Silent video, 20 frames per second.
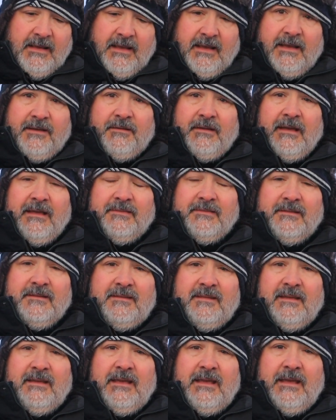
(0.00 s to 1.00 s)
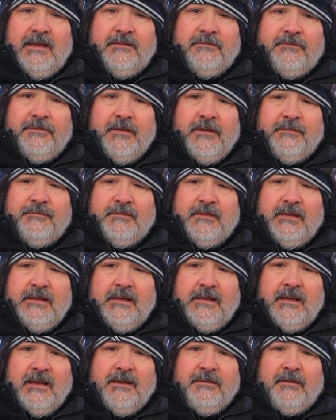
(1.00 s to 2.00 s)
I got the
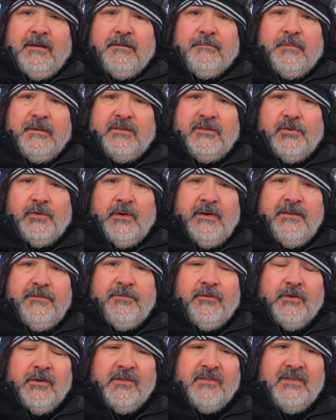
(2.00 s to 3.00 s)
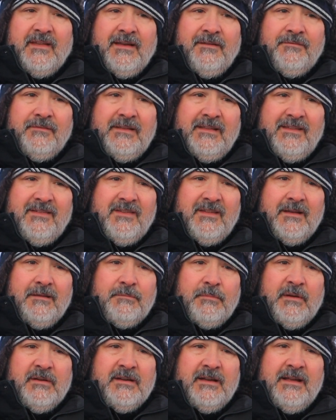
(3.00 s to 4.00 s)
D850 I got my 2470
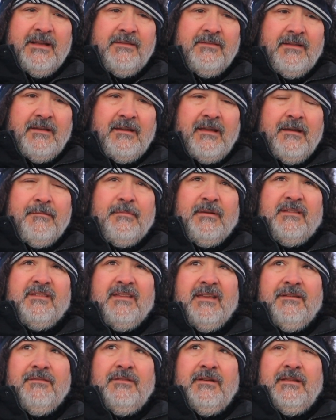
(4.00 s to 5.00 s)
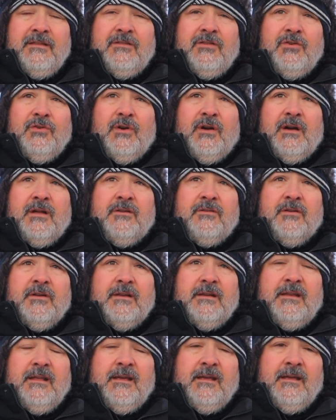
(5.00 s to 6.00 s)
Sigma lens I got my
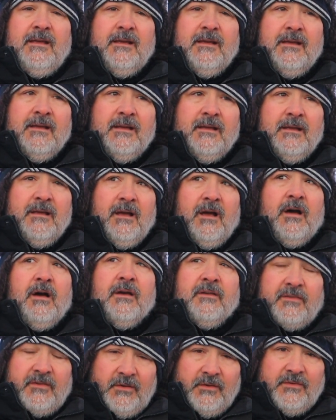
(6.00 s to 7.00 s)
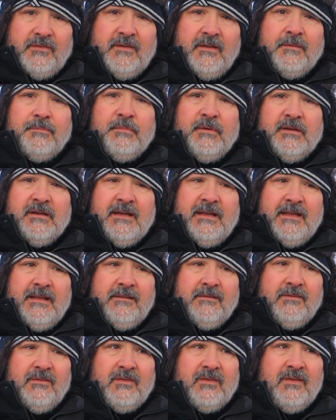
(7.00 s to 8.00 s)
7200 also Sigma
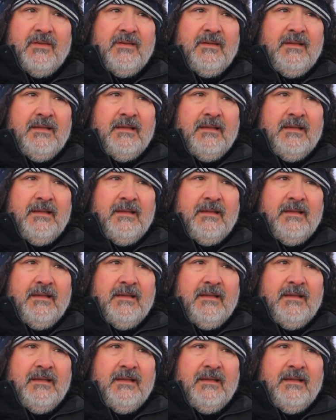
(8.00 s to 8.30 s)
lens